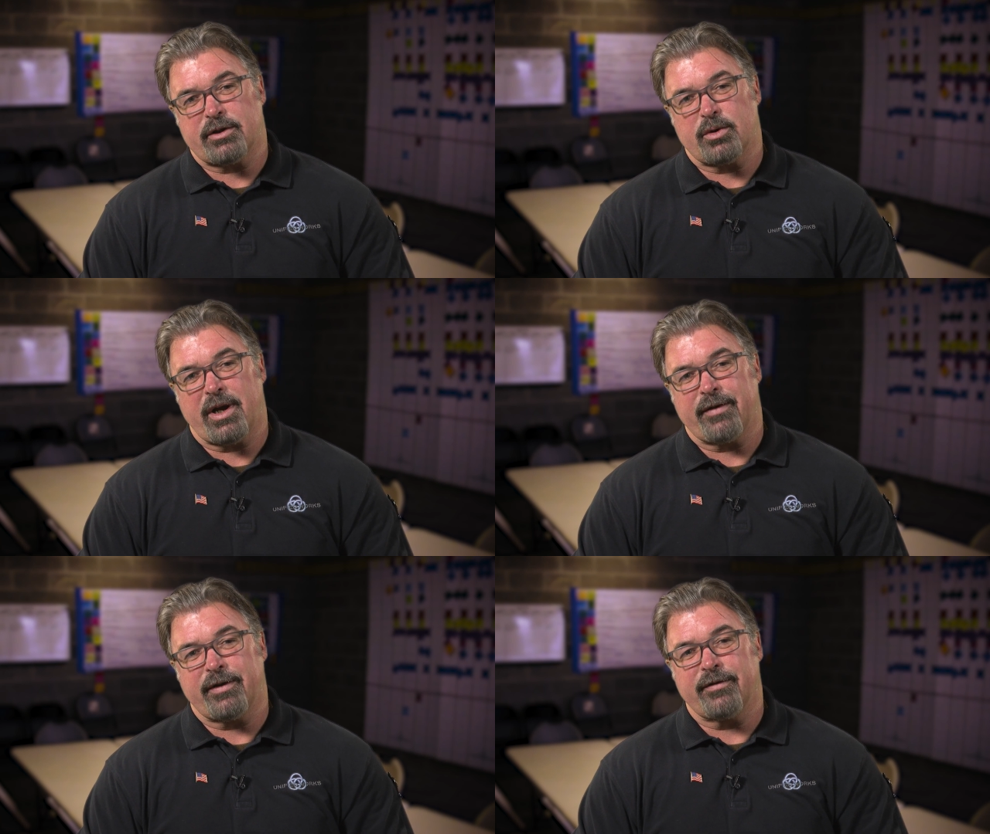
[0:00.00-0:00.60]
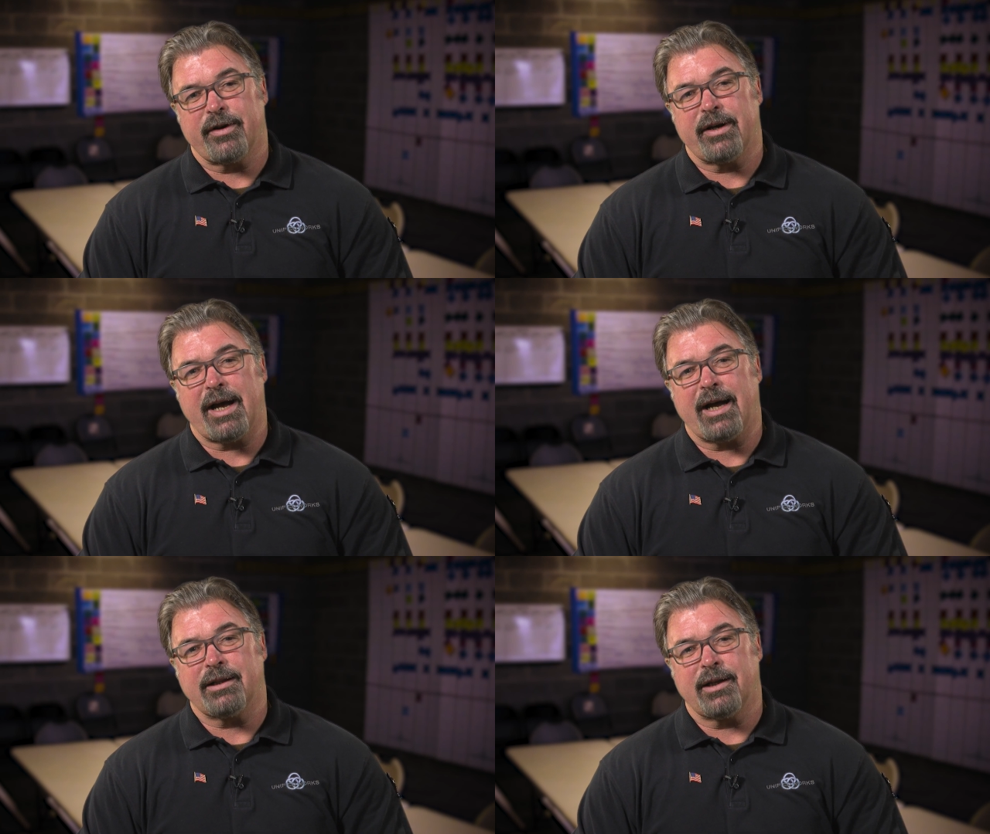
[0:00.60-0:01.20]
is you have a very
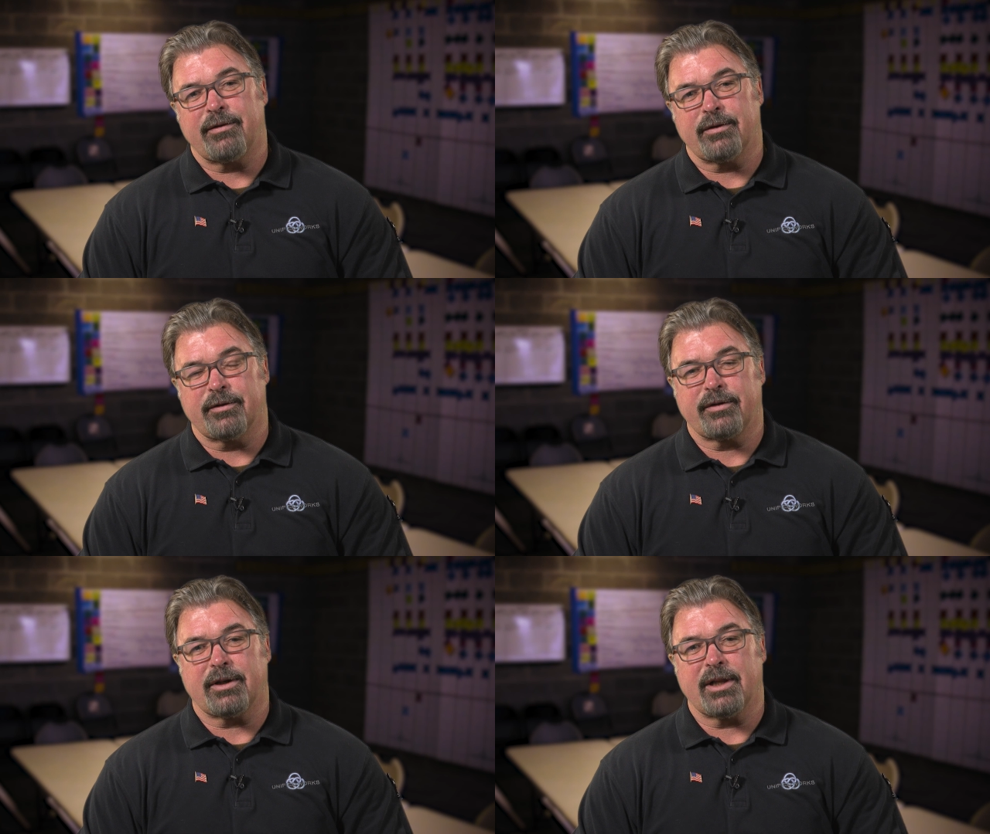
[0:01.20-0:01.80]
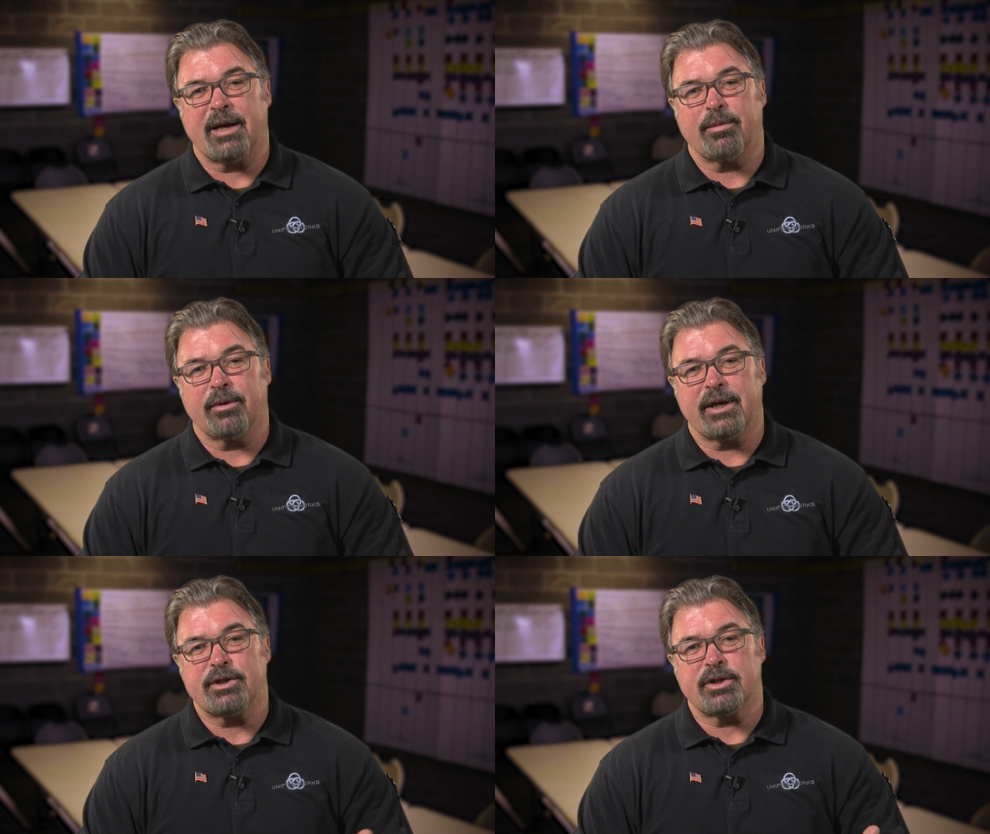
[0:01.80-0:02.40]
high level of
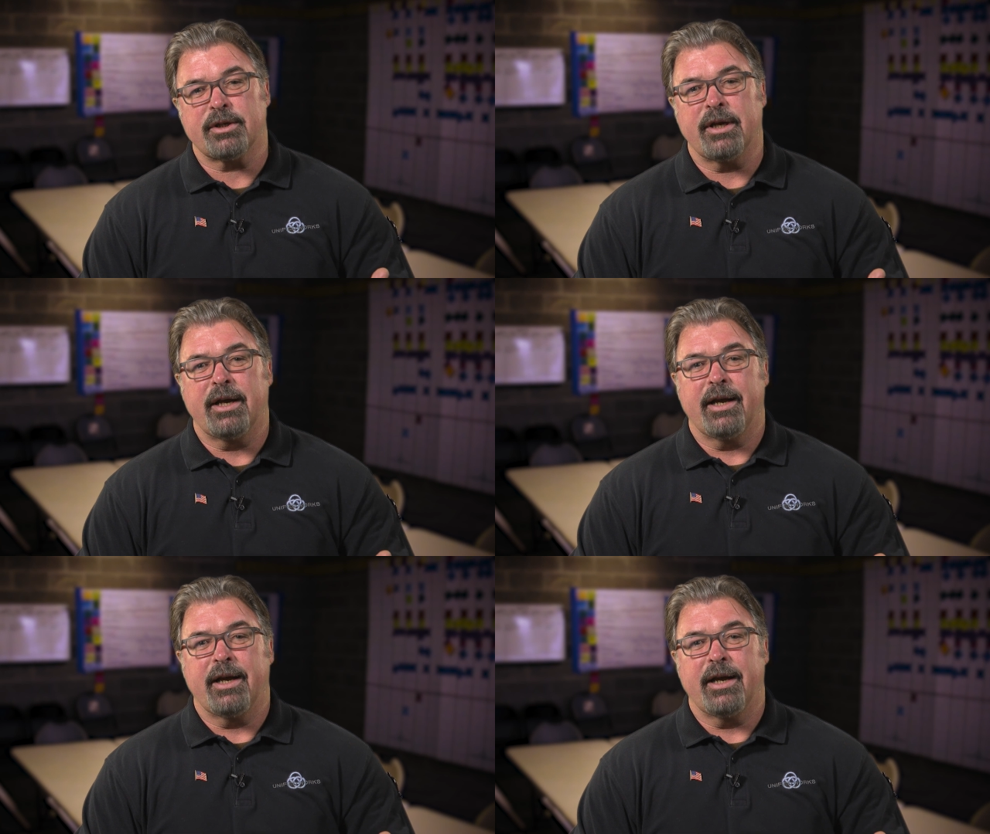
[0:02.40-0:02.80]
collaboration